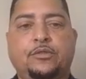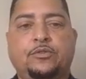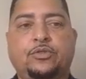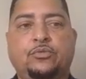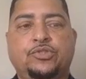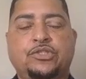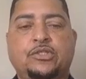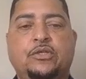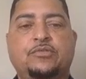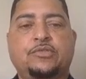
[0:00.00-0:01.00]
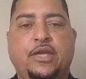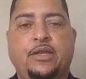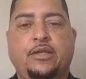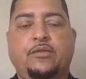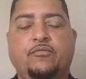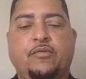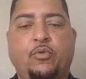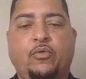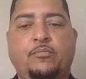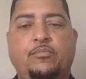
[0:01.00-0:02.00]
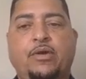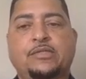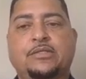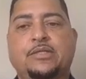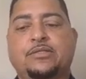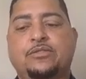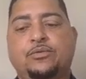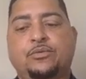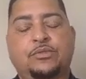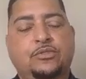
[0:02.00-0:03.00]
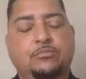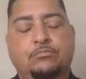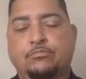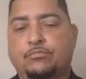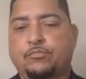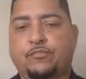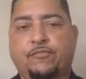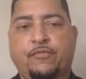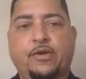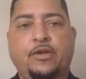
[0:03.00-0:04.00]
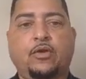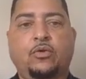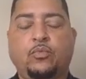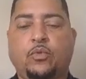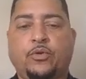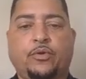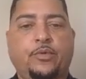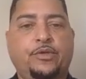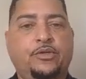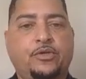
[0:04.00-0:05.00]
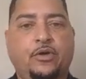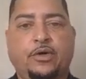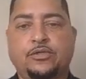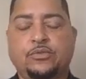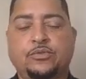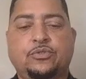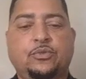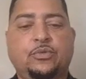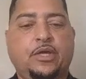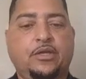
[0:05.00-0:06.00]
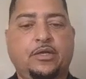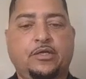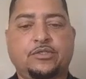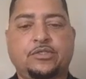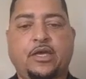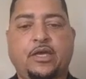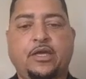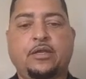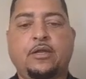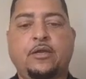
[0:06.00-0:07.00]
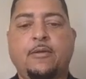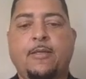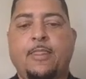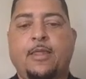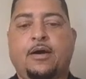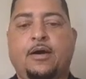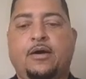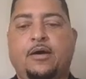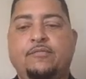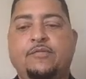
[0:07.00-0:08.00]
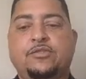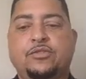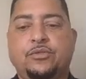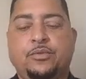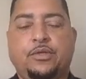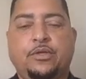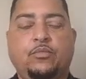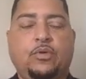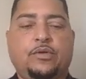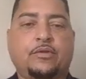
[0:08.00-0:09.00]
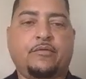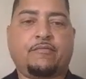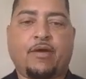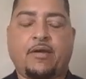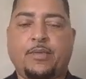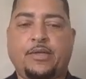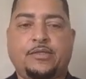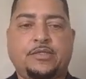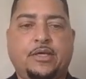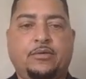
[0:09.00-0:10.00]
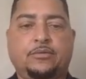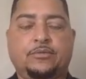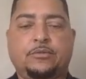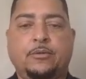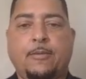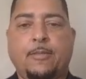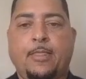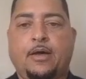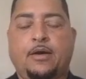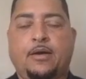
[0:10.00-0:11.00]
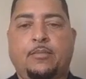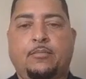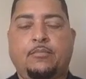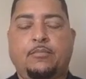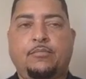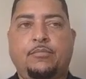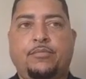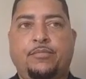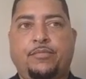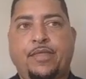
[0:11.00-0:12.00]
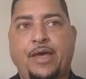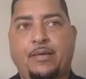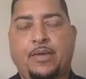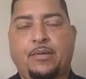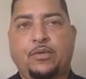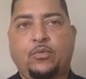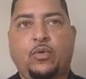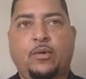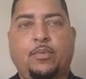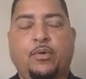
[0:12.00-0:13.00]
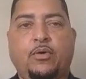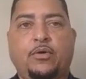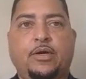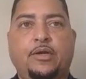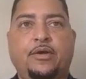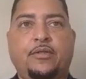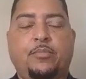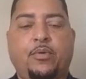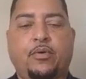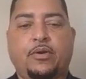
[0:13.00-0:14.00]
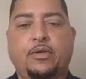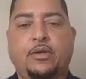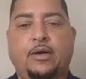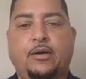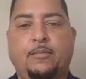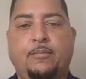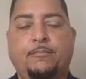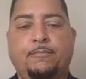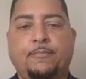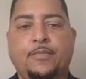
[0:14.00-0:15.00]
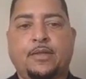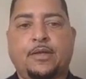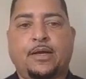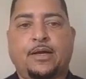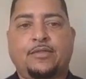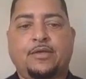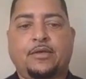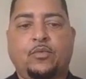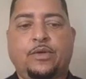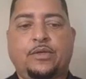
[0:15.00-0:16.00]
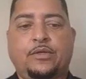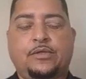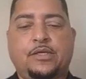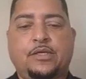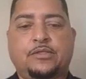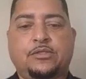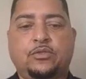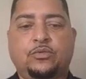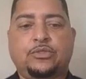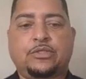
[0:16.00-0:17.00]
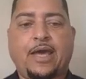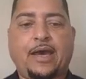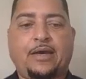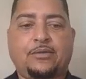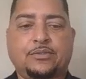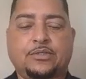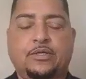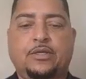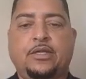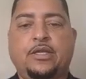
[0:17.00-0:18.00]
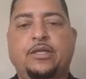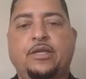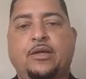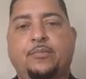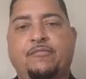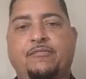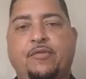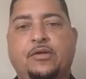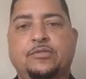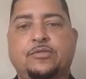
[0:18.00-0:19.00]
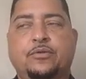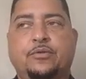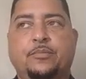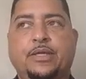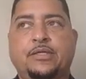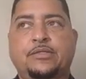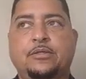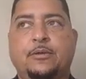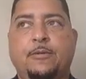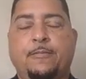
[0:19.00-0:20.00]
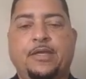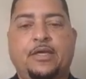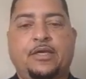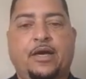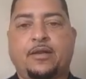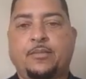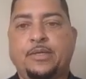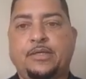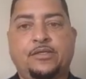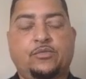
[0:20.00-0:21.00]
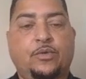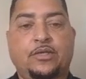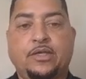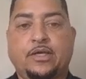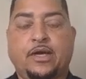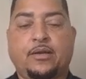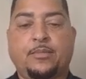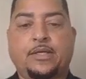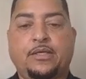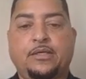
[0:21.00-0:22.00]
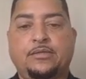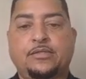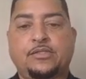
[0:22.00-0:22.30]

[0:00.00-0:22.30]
So just understanding the reporting process, doing some front load work where you're talking to a student, getting an understanding of this student and what their environment entails. That may be one part. Another part, I think with kids losing housing and ending up in foster, because the economy is what the economy is.